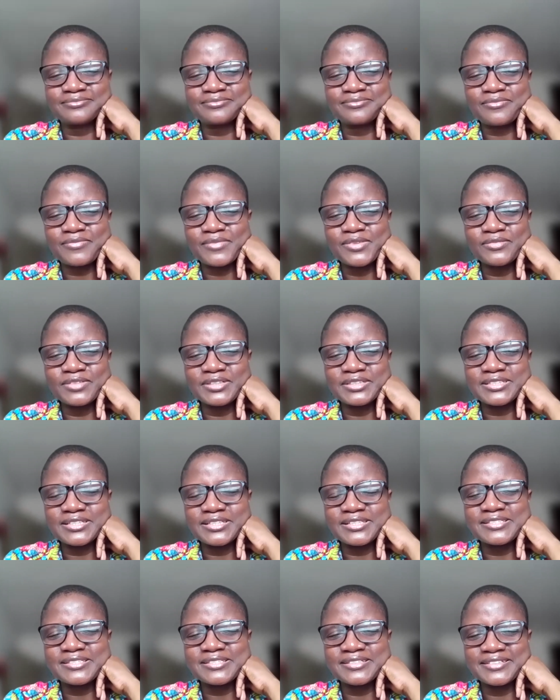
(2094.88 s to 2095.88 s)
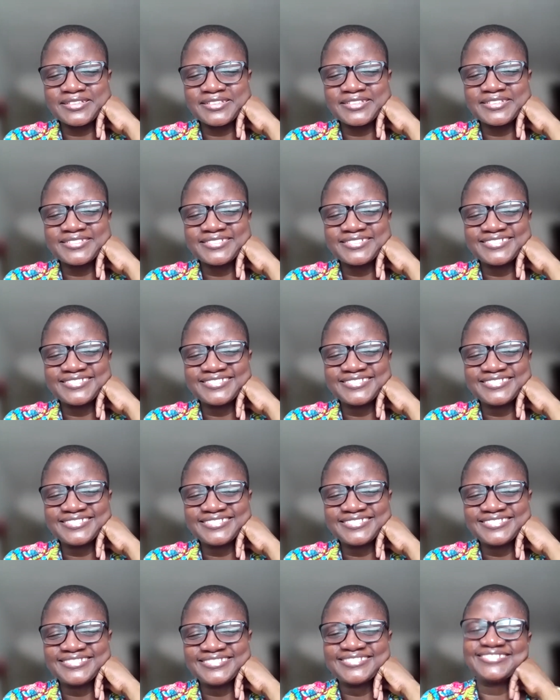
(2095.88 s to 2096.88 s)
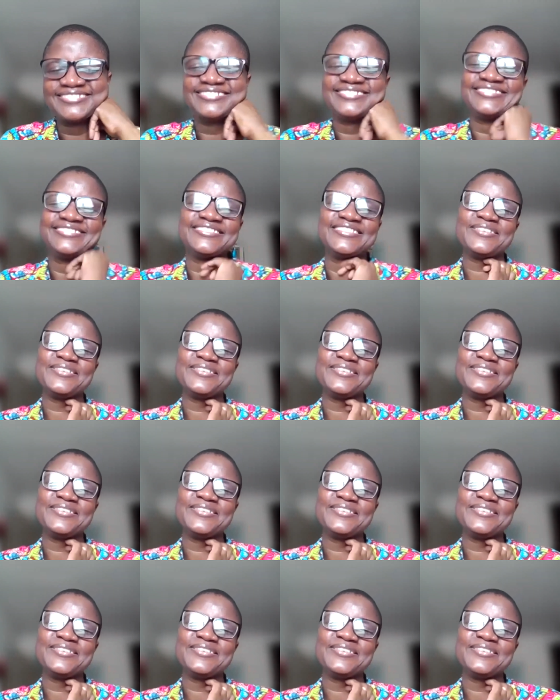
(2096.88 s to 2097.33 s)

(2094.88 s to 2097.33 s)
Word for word: So, this is the message. All this will